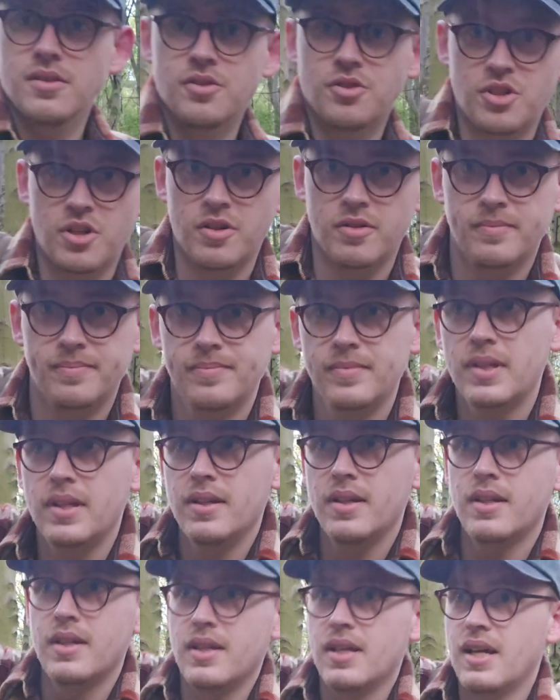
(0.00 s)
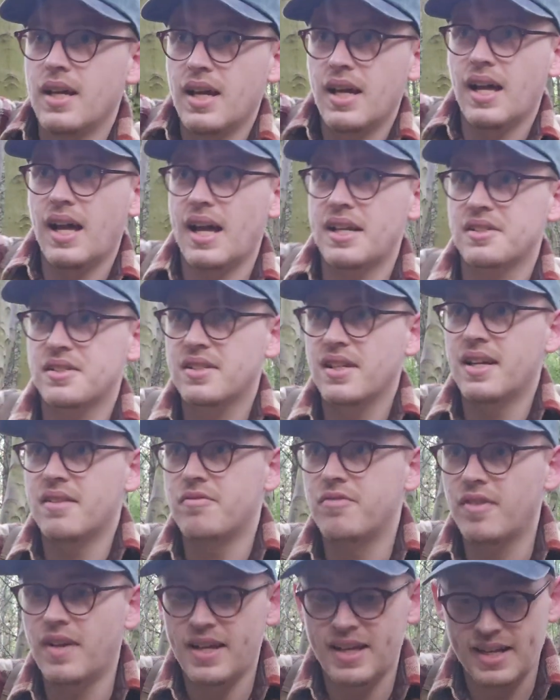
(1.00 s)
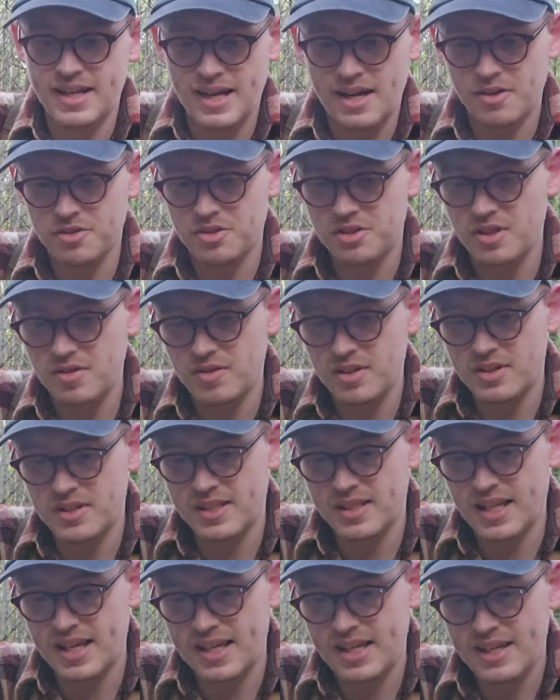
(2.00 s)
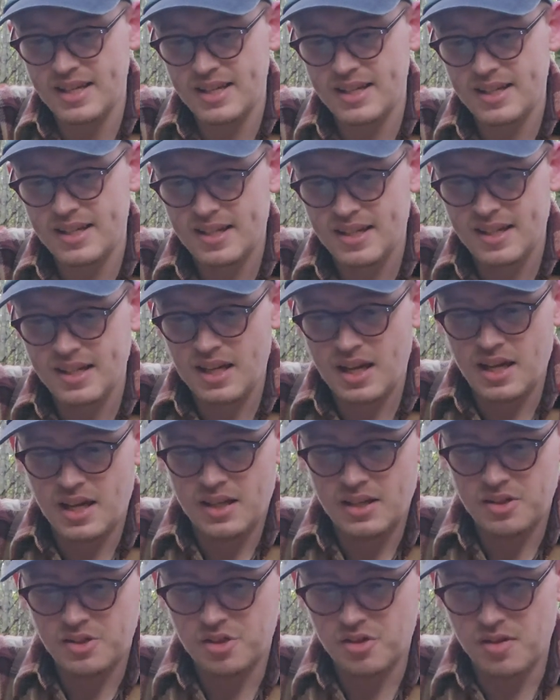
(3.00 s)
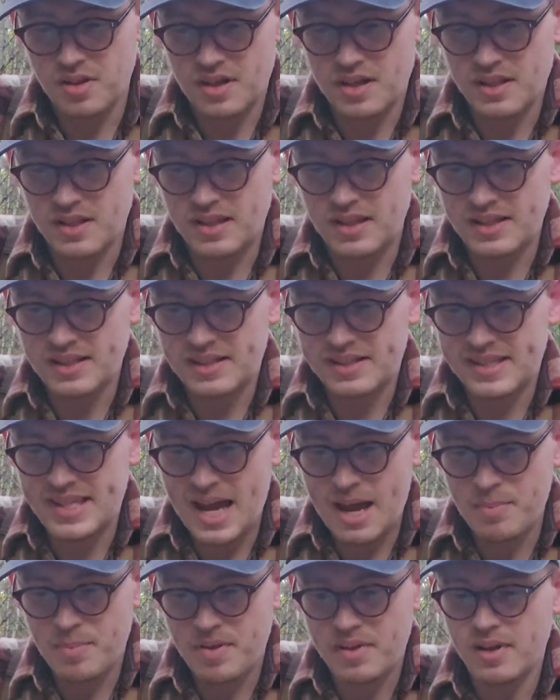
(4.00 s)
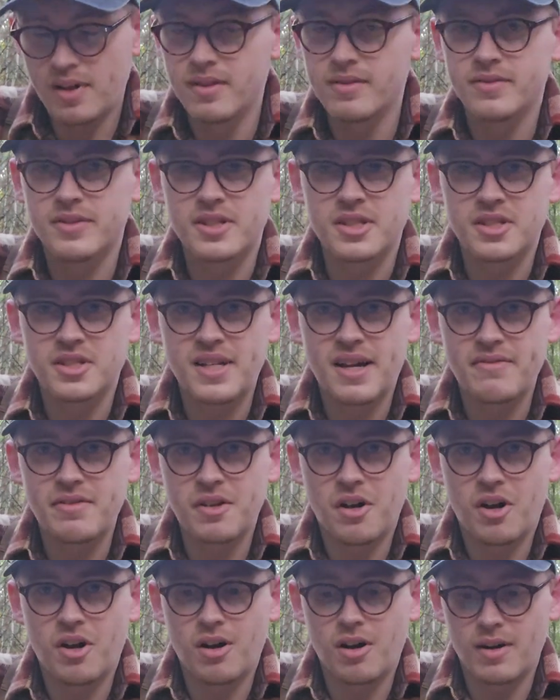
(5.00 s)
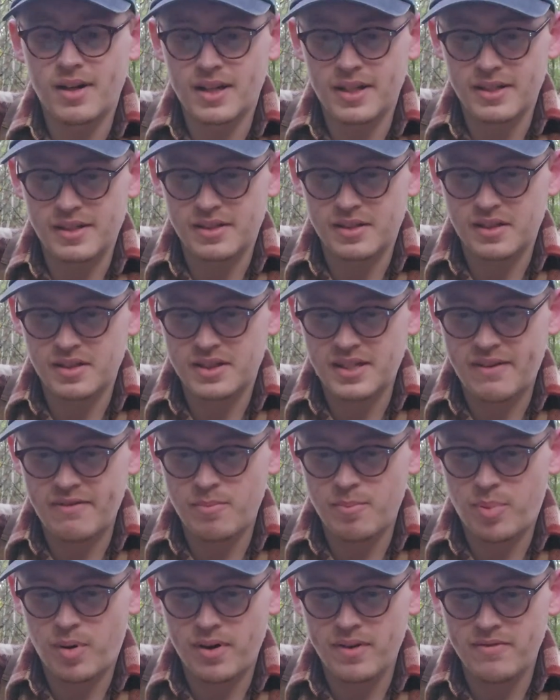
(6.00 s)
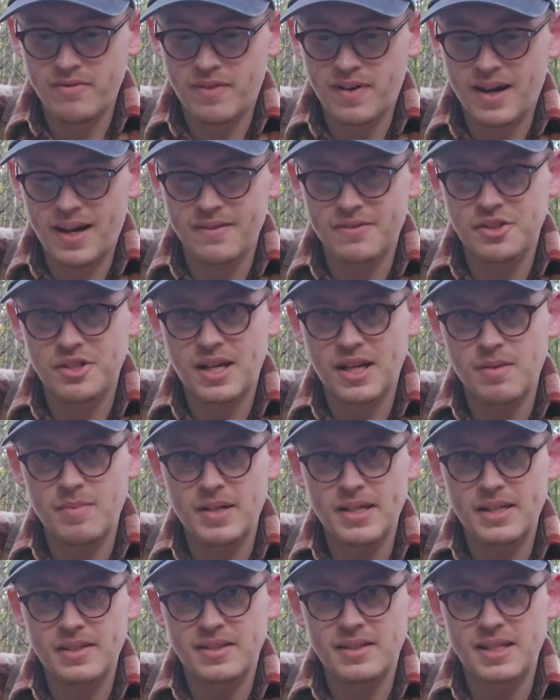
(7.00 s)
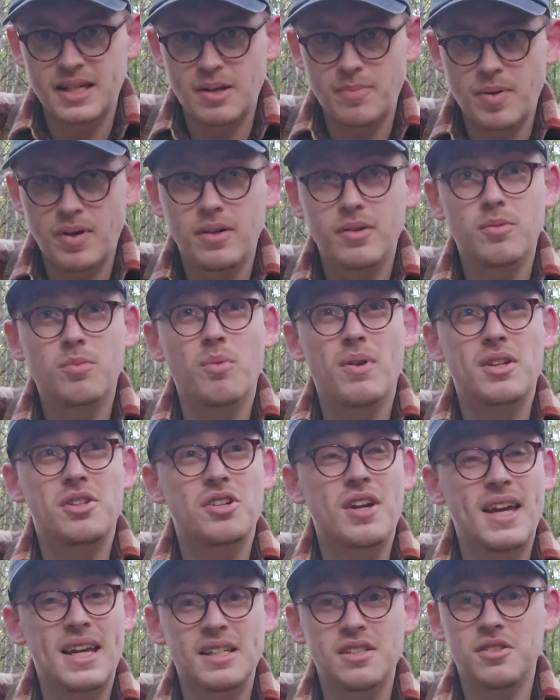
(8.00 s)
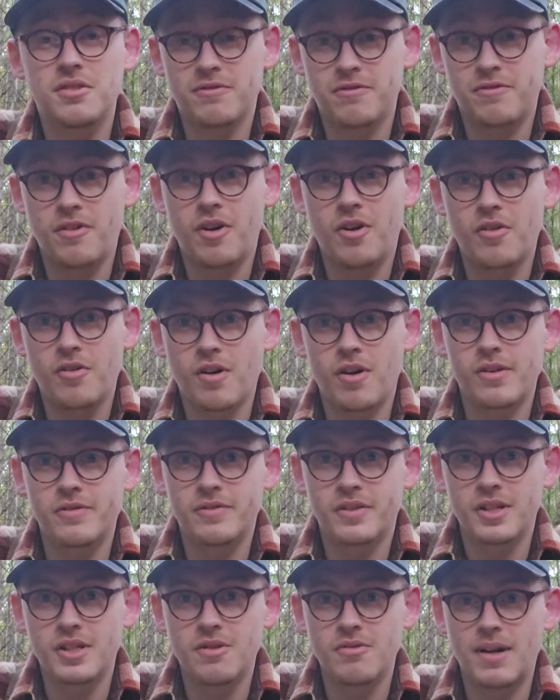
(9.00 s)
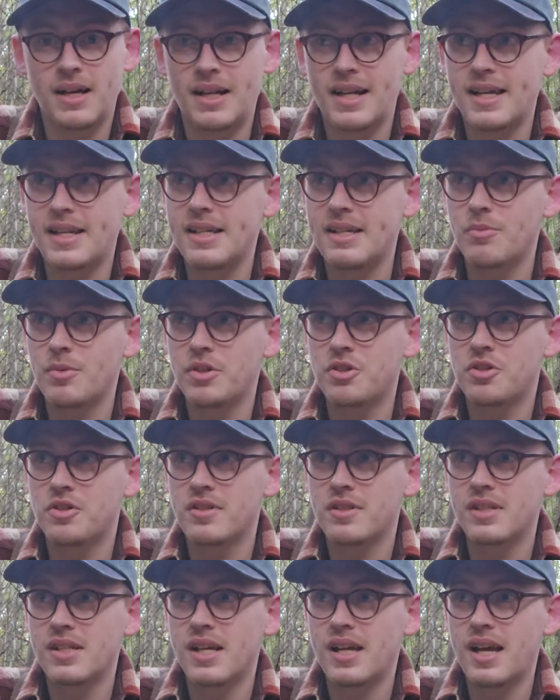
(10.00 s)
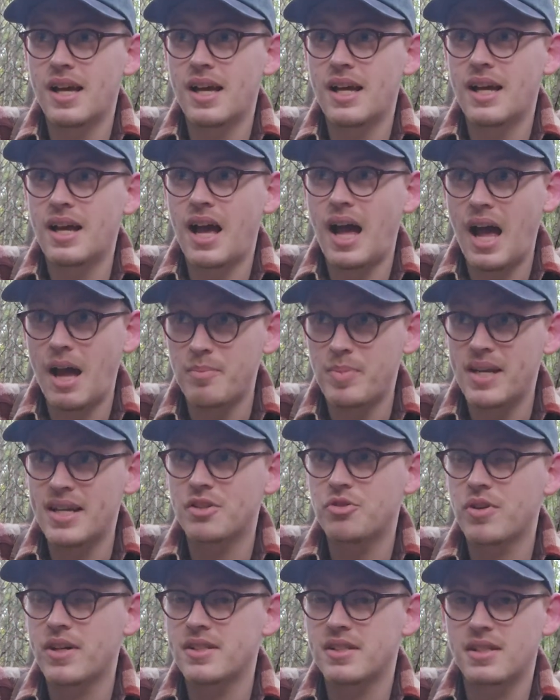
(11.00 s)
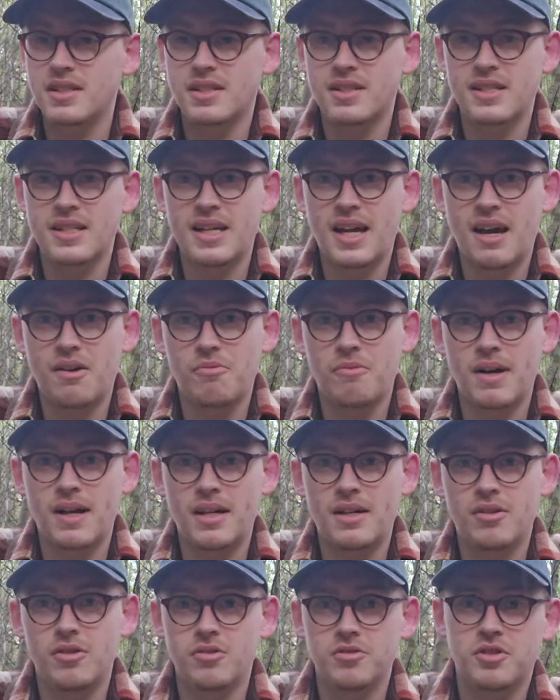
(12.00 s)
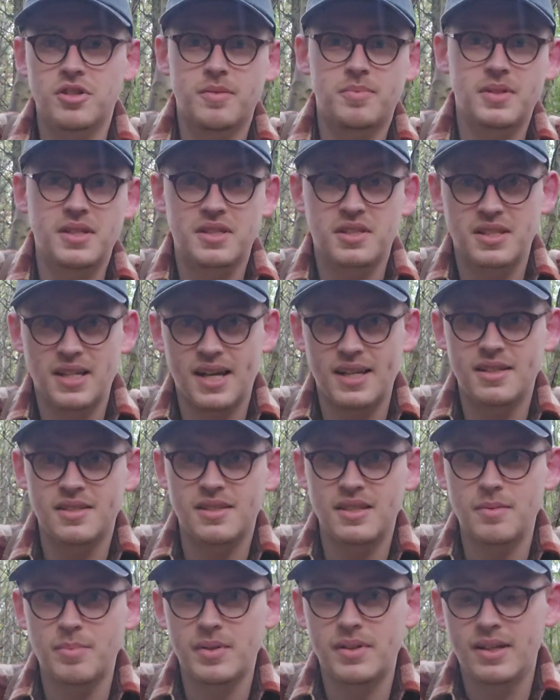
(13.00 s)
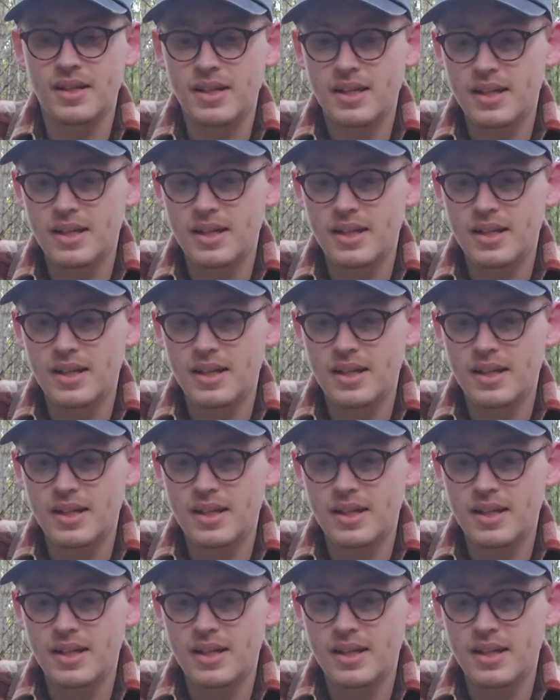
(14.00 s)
so that's inflating now, it's doing its thing. So the depth of the 7R is 7.5 centimeters deep, which isn't far off the UL80, which I'd be interested to see how well it holds up to side sleeping.